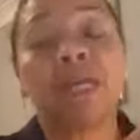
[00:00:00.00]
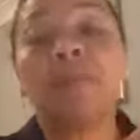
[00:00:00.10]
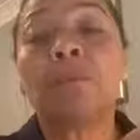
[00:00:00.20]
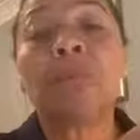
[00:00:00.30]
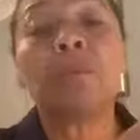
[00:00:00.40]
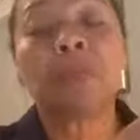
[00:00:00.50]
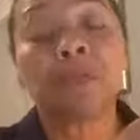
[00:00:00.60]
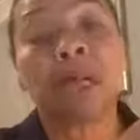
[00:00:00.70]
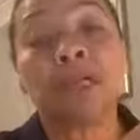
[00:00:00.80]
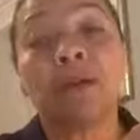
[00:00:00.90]
some people,
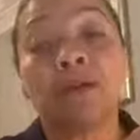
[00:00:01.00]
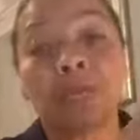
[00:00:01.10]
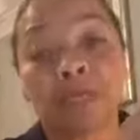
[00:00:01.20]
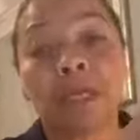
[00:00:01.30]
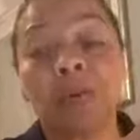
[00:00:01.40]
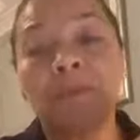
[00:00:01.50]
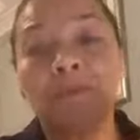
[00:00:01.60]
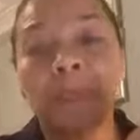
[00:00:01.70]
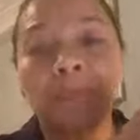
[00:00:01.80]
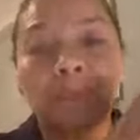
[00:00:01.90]
and I know a couple of
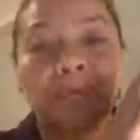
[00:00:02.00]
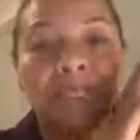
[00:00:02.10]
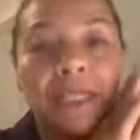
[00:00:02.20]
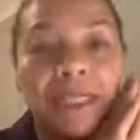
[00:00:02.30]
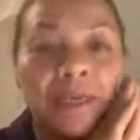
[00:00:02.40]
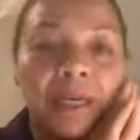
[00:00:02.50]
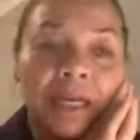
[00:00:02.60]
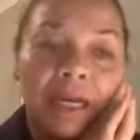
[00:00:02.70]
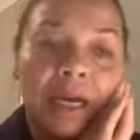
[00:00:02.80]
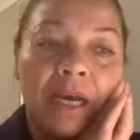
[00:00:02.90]
people actually, that
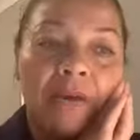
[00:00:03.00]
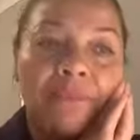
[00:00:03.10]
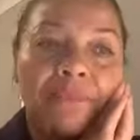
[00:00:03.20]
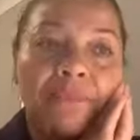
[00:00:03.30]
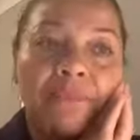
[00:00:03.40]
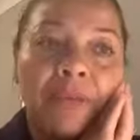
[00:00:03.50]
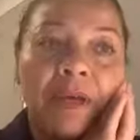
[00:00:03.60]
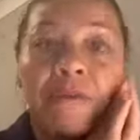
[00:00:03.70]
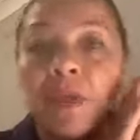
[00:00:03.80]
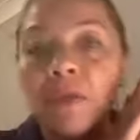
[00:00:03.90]

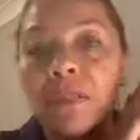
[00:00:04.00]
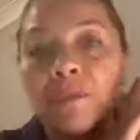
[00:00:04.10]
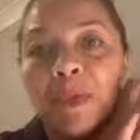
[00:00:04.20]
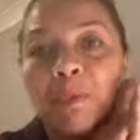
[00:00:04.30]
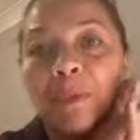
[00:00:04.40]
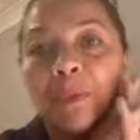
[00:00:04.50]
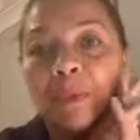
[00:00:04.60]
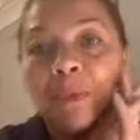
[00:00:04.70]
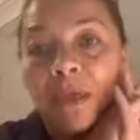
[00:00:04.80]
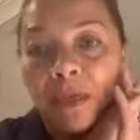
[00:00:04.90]
have lost
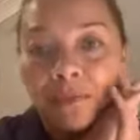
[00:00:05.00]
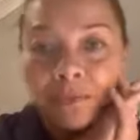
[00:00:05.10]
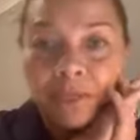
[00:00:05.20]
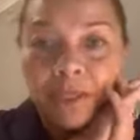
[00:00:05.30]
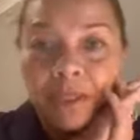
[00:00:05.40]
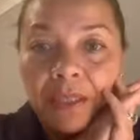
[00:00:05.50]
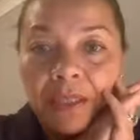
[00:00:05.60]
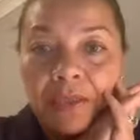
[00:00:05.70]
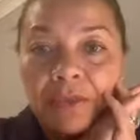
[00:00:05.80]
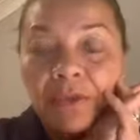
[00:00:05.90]
people
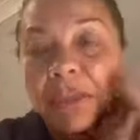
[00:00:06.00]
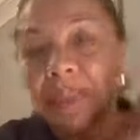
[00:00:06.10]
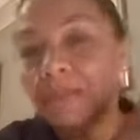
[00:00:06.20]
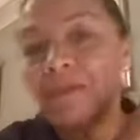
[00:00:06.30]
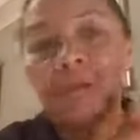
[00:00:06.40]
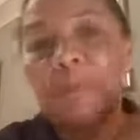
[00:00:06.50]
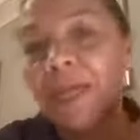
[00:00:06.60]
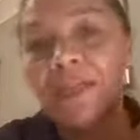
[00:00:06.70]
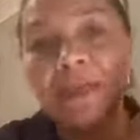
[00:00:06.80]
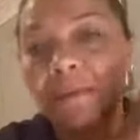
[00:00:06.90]
during this sort of
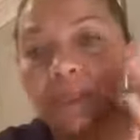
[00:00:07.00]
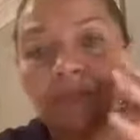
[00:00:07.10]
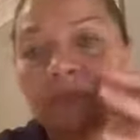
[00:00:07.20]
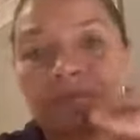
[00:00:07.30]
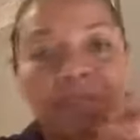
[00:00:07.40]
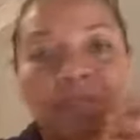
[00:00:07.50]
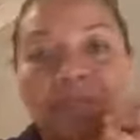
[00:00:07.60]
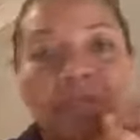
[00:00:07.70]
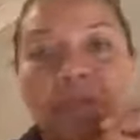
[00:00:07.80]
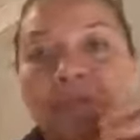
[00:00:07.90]
pandemic of the
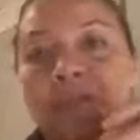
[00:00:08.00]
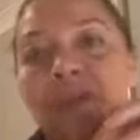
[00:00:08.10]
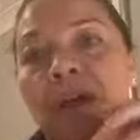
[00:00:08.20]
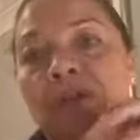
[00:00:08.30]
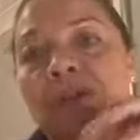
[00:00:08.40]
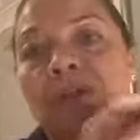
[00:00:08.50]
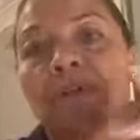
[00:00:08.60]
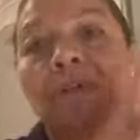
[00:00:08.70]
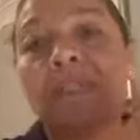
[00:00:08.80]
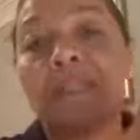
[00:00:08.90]
coronavirus.
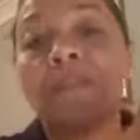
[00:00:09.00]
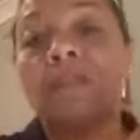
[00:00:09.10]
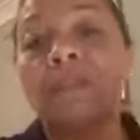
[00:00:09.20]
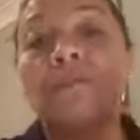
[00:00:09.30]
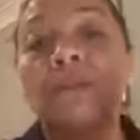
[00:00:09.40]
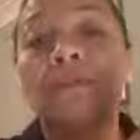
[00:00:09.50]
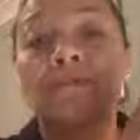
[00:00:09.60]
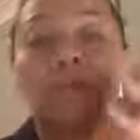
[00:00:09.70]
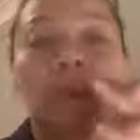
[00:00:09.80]
So obviously there's grief